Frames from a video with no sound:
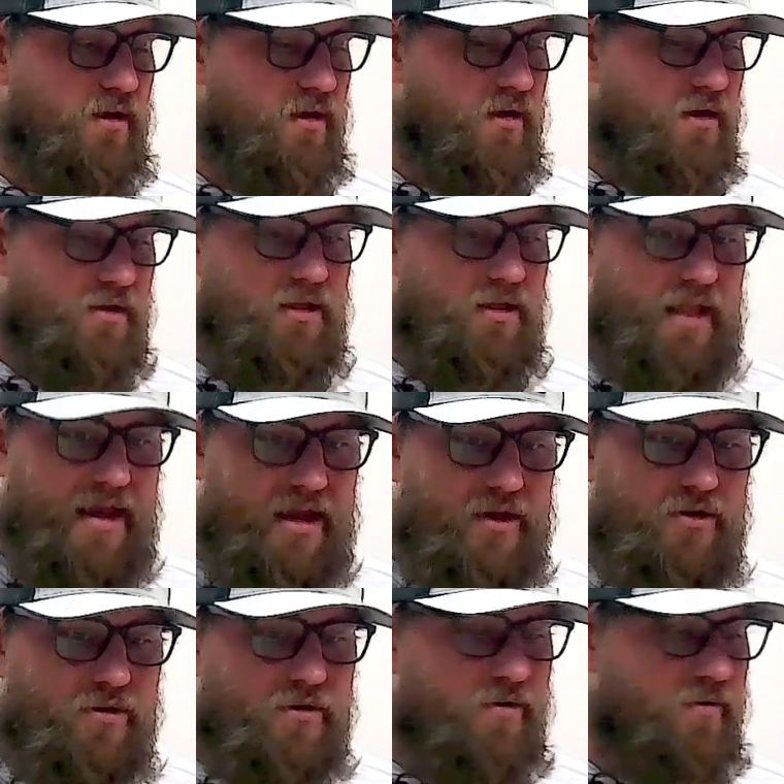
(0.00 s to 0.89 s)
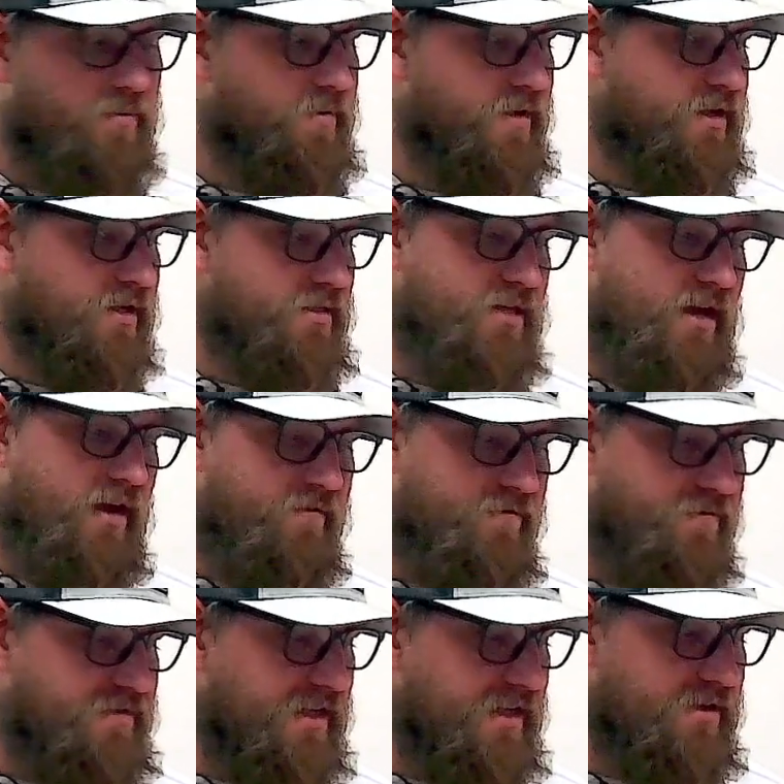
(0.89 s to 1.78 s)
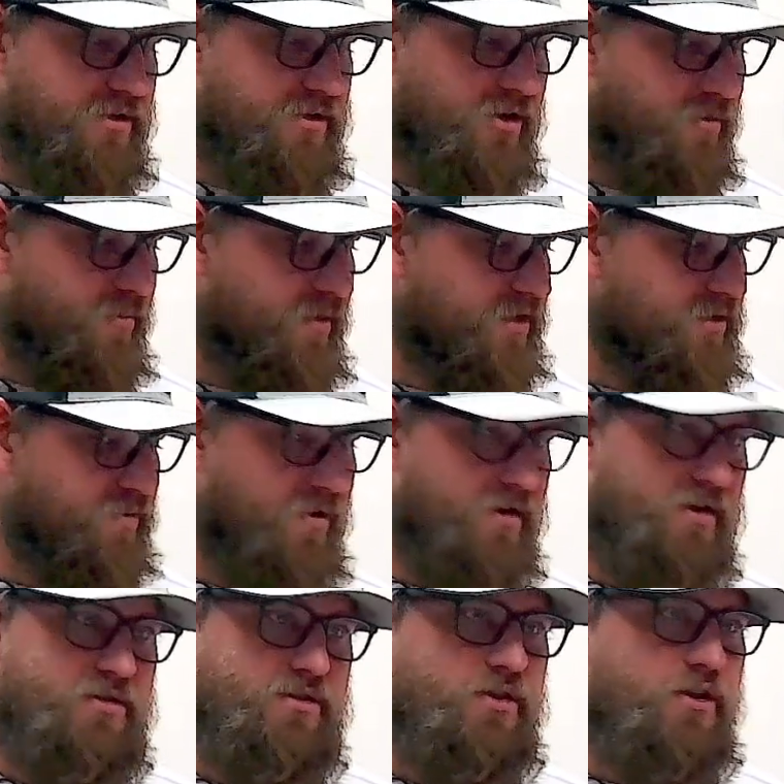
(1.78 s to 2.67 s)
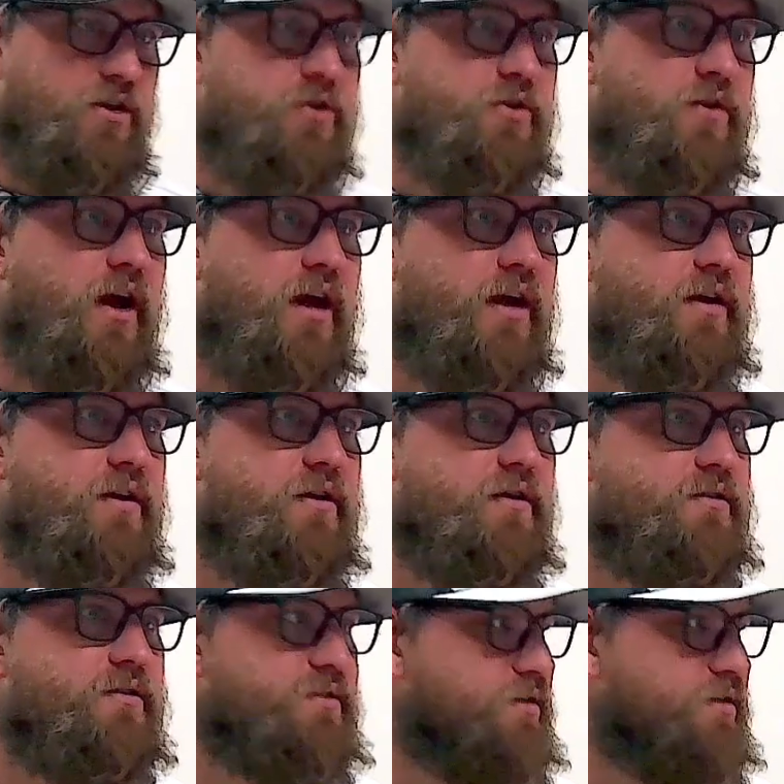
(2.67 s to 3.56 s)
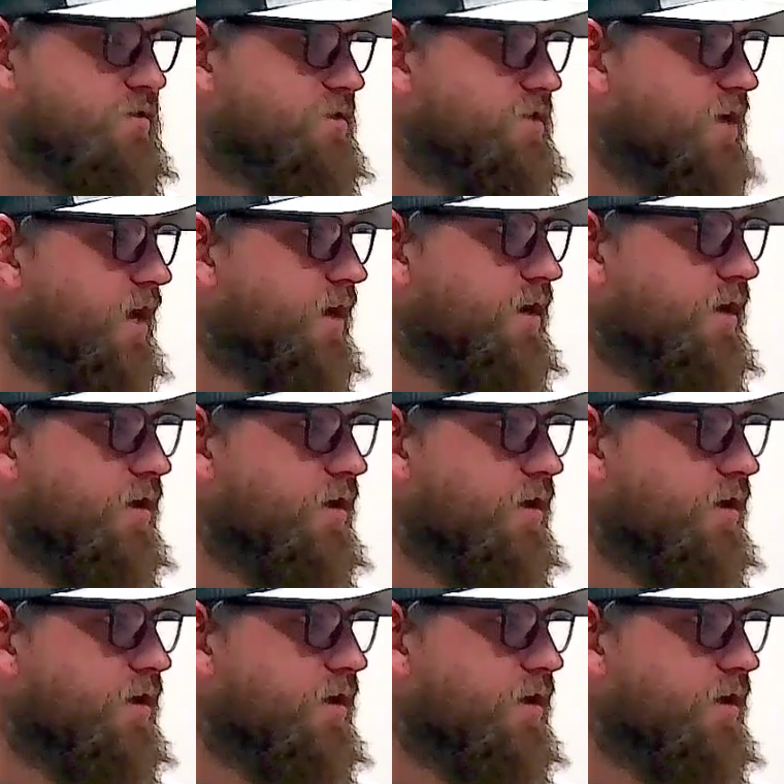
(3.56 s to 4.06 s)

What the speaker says: Later, because I've seen tournaments where it's third graders, second